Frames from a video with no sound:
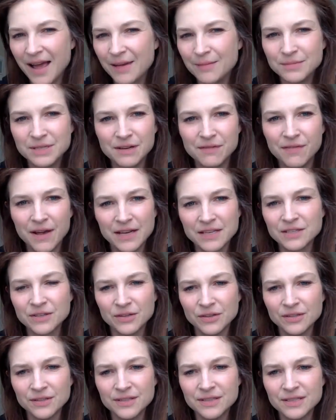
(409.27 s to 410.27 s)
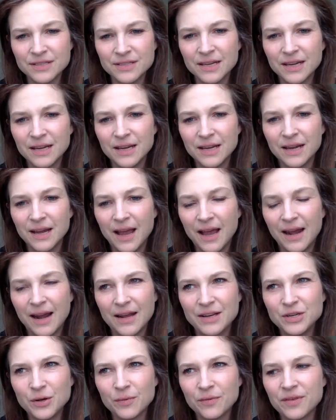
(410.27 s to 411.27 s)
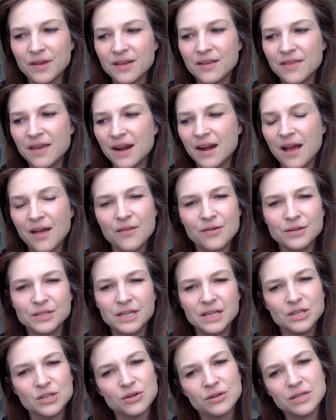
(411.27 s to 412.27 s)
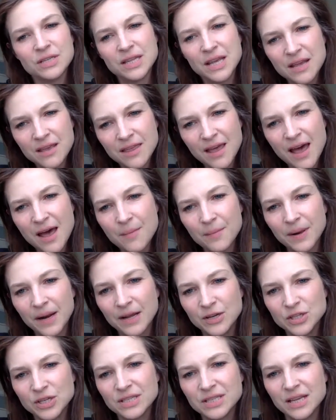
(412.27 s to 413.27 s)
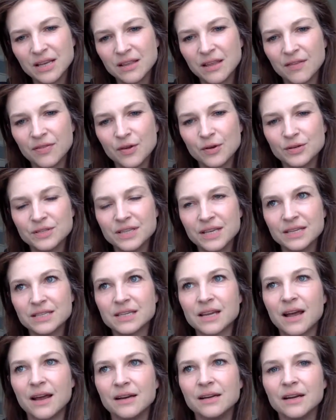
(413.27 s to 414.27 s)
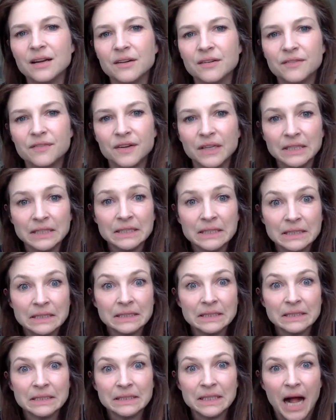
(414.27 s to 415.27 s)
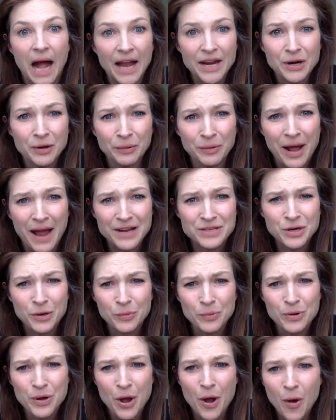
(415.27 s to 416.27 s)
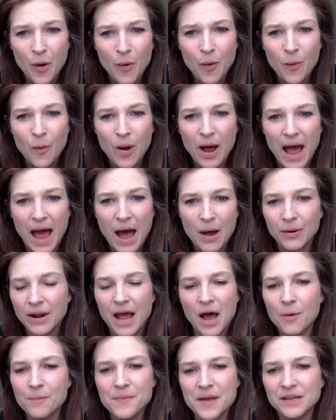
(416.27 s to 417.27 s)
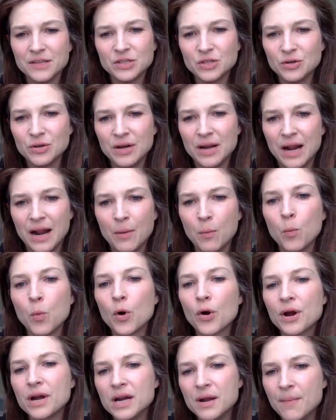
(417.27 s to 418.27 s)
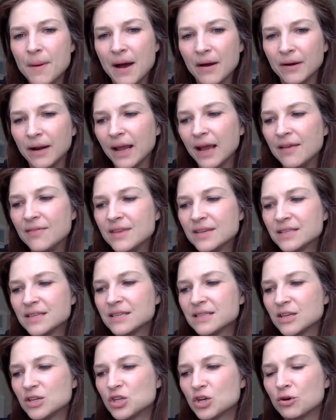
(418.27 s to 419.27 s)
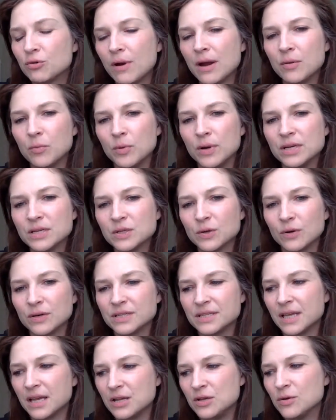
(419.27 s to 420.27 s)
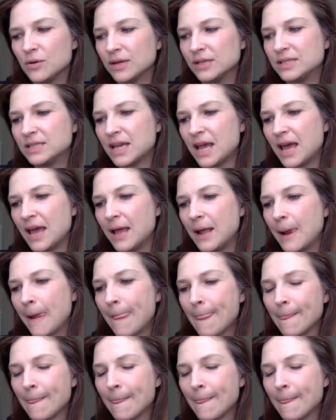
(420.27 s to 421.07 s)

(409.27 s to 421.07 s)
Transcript: empty vessels. And I don't think that other teachers think that, but I just think that there's this kind of, I don't know how to help that student, and I'm worried about it. And this is such a great resource that you could say,